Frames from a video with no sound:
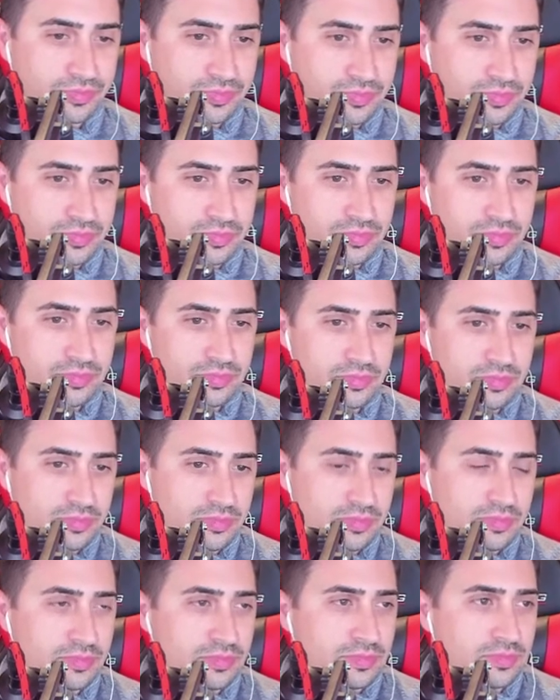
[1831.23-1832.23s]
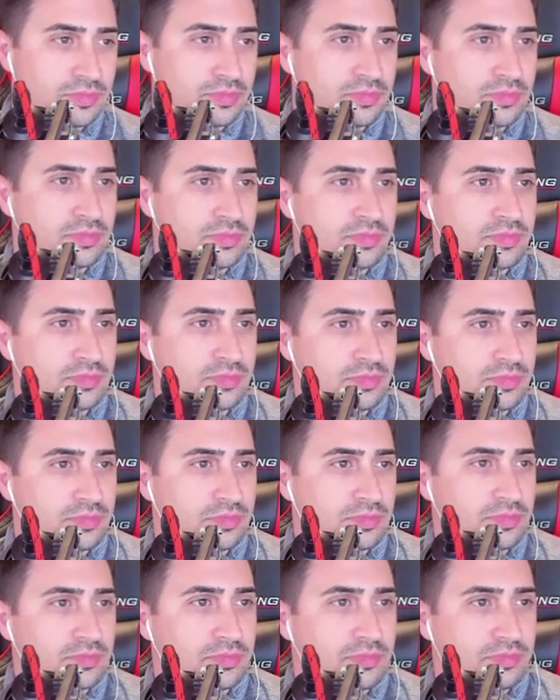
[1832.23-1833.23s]

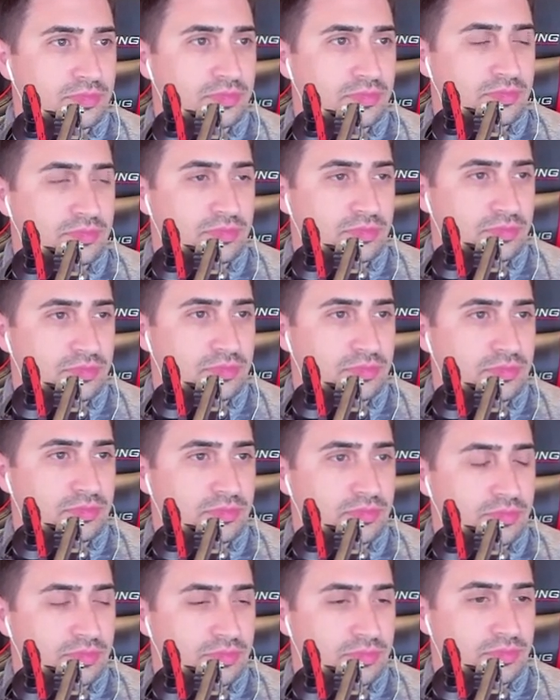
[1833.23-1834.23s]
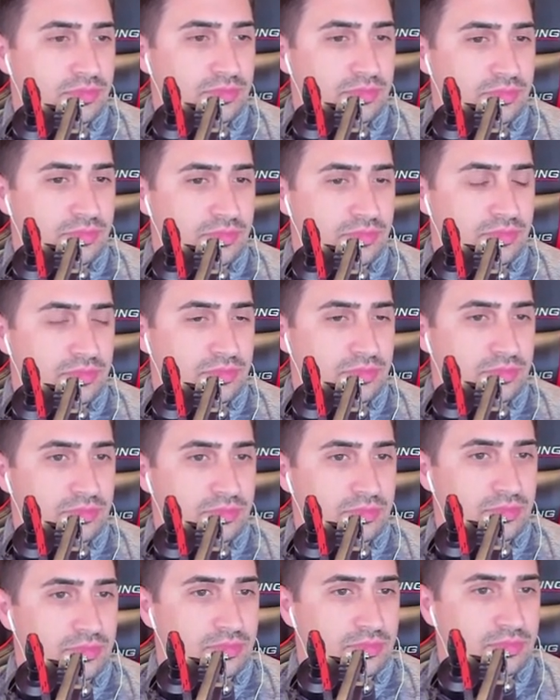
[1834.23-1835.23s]

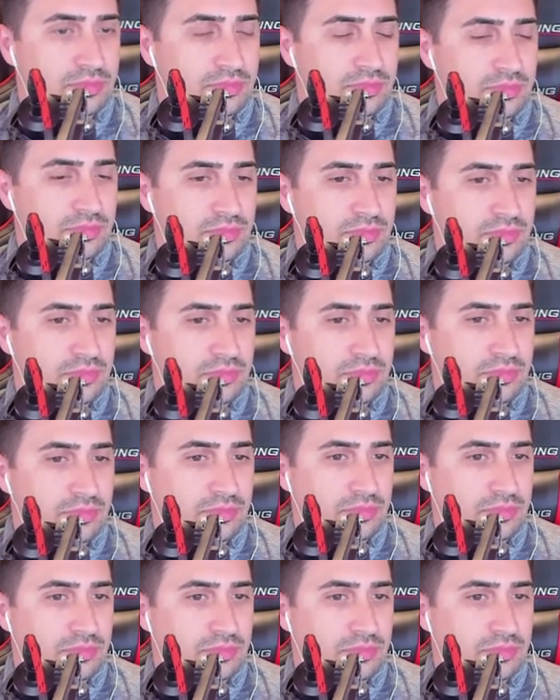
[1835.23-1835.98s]
(silent)